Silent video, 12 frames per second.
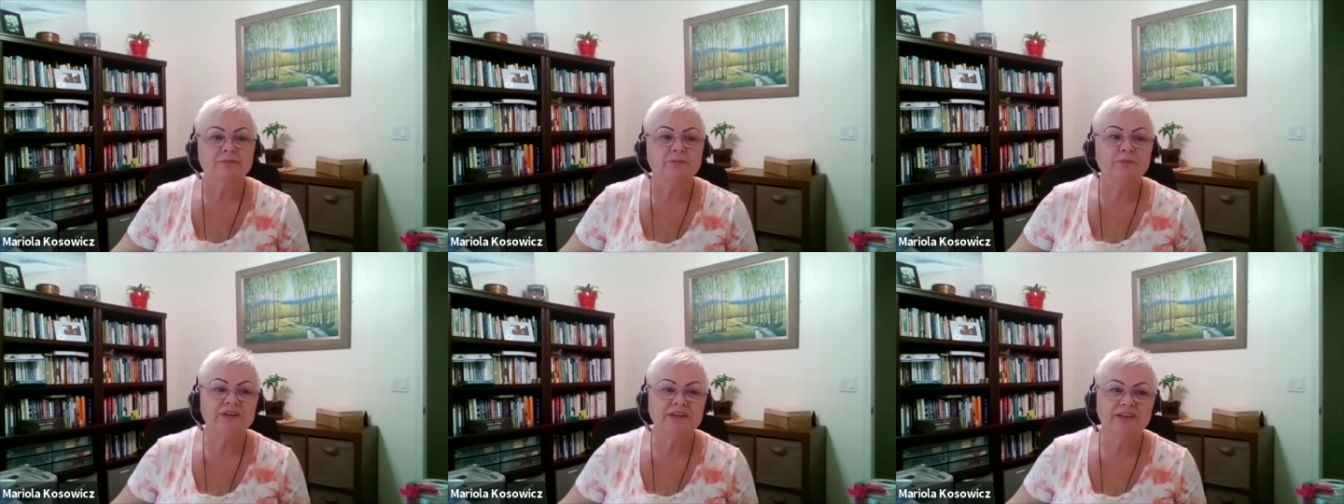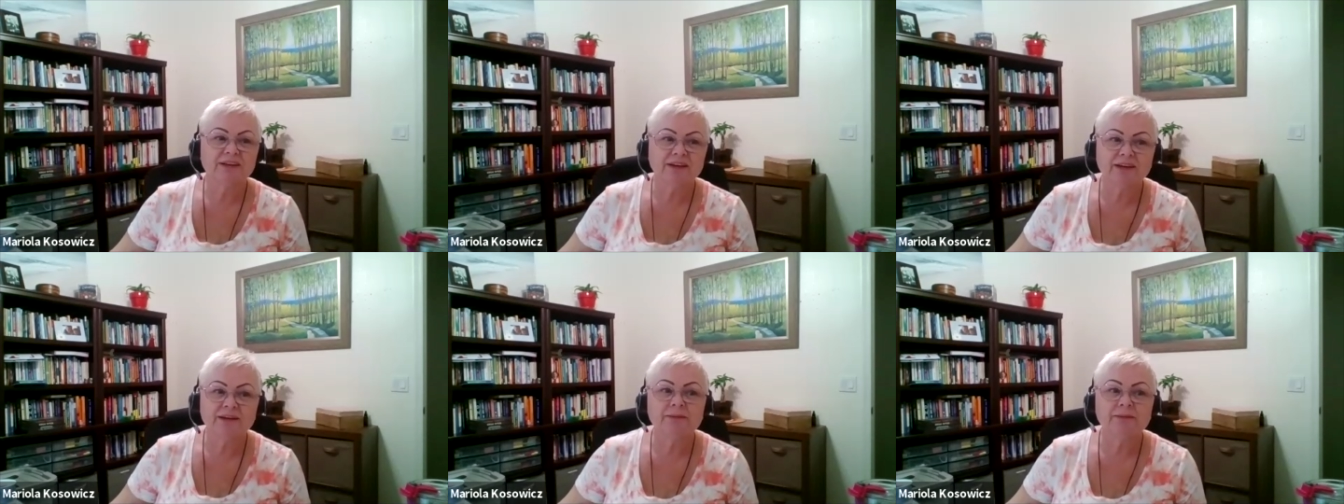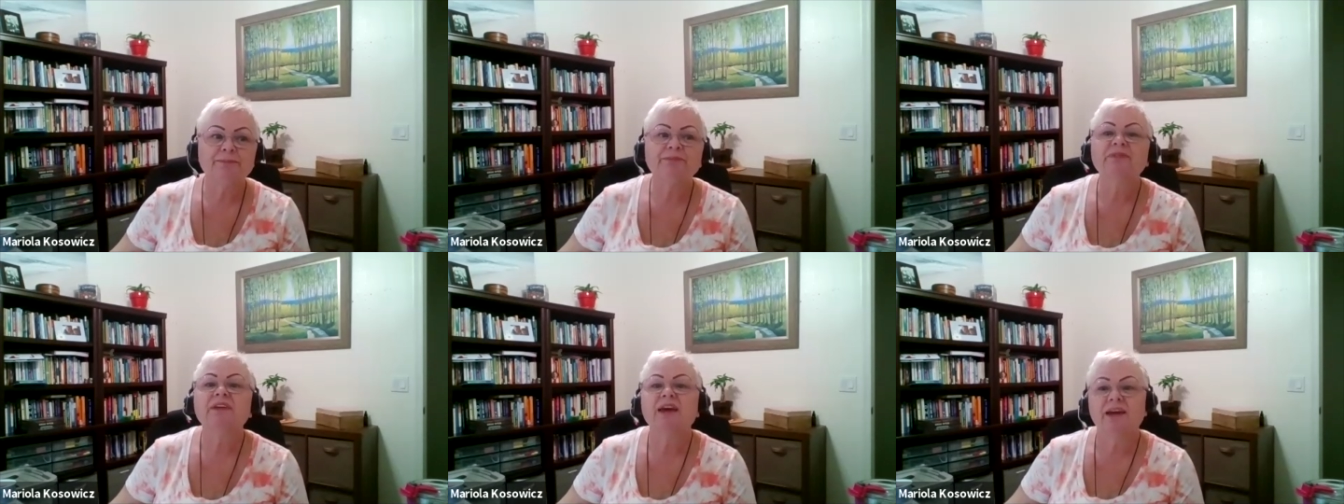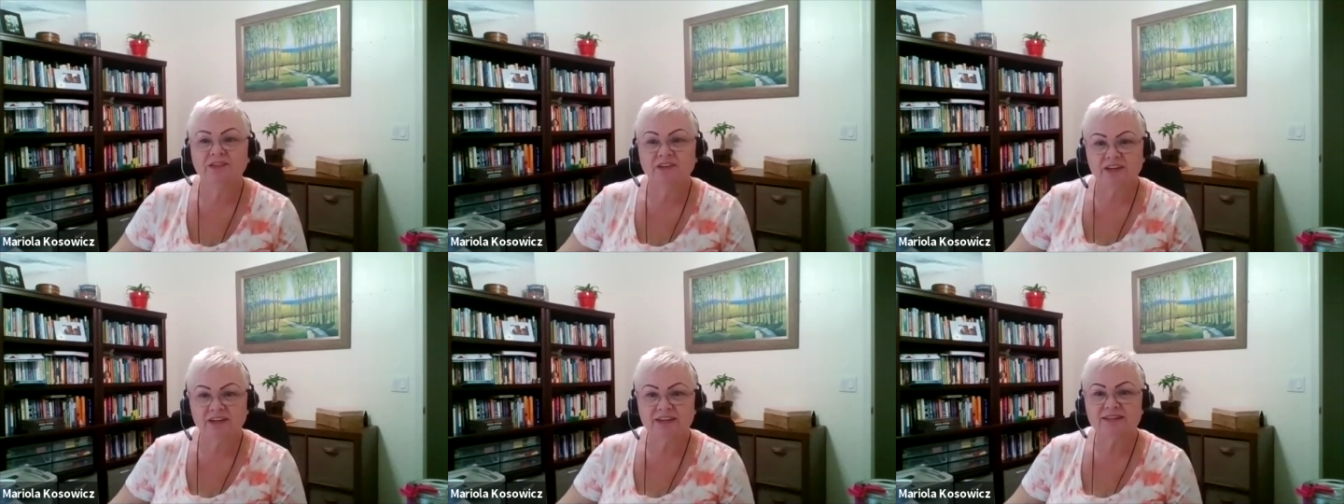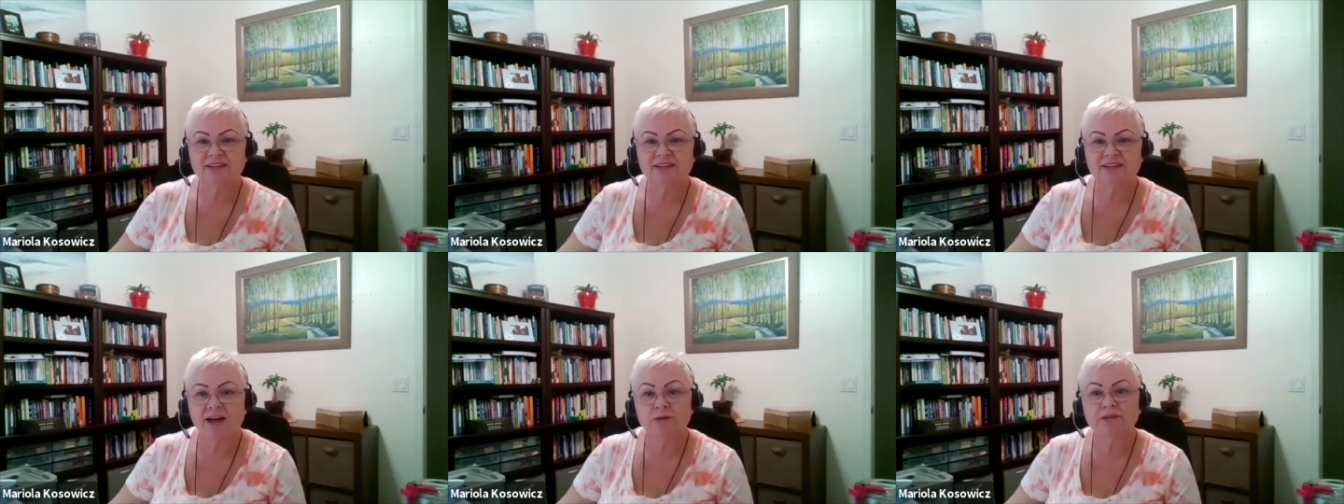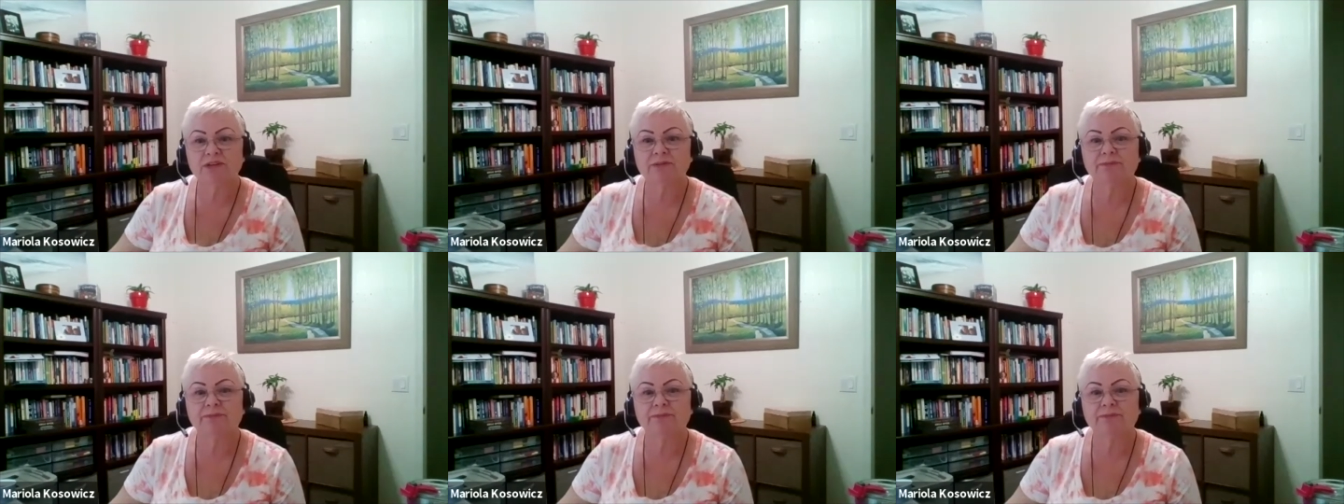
Breathe in and release out.